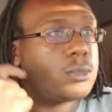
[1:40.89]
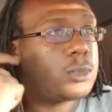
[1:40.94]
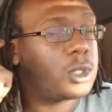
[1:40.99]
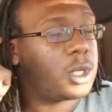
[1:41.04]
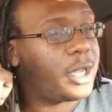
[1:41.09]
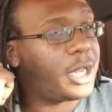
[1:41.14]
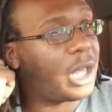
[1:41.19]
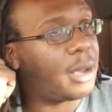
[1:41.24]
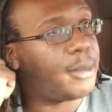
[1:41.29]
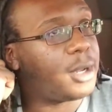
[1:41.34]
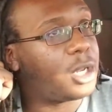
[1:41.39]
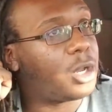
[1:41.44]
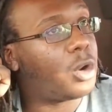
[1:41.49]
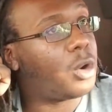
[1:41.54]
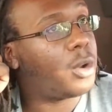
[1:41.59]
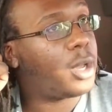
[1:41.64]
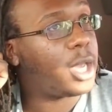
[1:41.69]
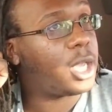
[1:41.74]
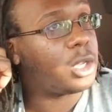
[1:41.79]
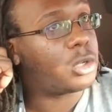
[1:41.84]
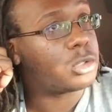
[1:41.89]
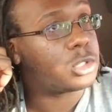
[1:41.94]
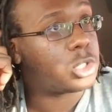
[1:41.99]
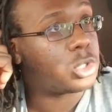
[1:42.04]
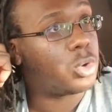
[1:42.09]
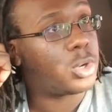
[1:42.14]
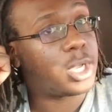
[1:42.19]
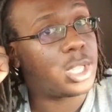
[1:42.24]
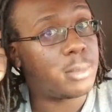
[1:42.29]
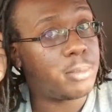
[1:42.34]
He let me know, hey, you're
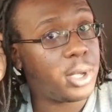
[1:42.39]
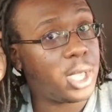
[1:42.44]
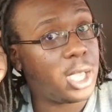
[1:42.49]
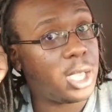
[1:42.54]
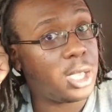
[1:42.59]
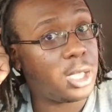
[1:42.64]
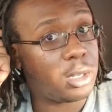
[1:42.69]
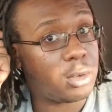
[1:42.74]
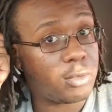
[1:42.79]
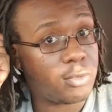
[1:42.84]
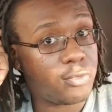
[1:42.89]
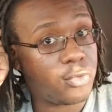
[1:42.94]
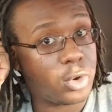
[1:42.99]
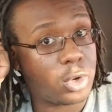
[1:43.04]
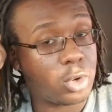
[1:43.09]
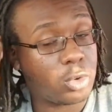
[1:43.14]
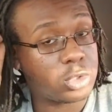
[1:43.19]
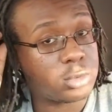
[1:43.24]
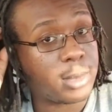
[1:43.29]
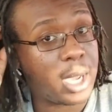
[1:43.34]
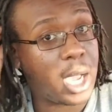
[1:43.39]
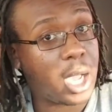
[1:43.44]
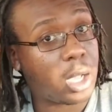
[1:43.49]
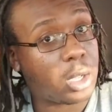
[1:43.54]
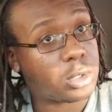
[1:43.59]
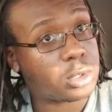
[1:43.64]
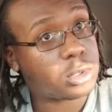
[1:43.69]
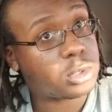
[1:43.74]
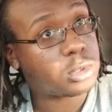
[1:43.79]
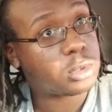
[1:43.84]
still getting paid for those
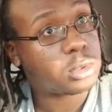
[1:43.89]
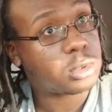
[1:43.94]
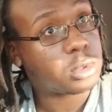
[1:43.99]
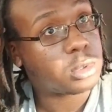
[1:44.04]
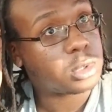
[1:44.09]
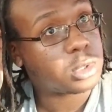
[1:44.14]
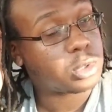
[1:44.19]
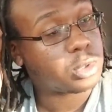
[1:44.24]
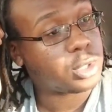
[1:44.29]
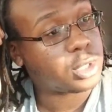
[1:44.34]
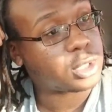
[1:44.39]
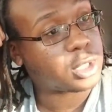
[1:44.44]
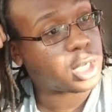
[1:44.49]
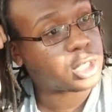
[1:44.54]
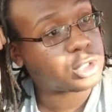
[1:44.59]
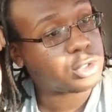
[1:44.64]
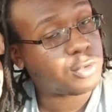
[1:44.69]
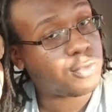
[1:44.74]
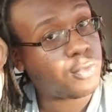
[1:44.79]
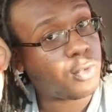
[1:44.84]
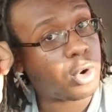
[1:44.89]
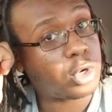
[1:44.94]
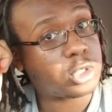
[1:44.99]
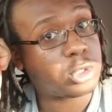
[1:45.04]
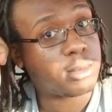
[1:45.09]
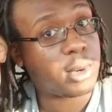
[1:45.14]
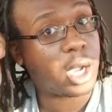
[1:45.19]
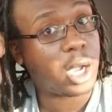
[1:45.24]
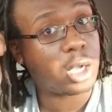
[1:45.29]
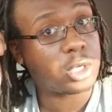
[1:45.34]
miles. So these extra
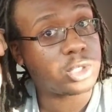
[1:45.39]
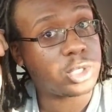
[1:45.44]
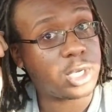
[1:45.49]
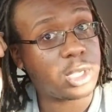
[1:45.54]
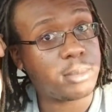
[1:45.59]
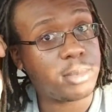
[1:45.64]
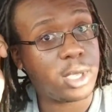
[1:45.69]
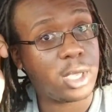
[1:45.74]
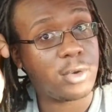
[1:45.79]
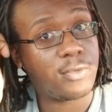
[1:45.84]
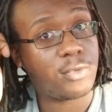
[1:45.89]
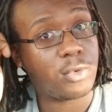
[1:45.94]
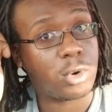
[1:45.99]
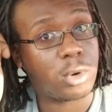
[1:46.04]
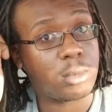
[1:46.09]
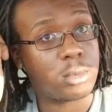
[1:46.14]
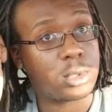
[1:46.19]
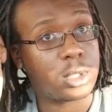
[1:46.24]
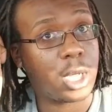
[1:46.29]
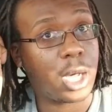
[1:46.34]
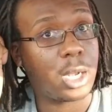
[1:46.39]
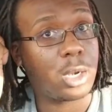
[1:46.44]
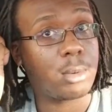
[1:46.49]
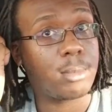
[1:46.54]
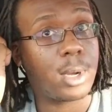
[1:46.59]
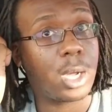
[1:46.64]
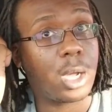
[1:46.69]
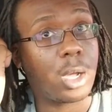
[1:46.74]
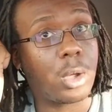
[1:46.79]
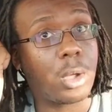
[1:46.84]
400 miles, you're getting paid for them, $1 a
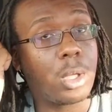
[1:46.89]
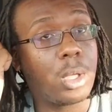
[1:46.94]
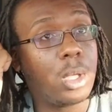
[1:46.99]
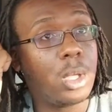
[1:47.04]
mile.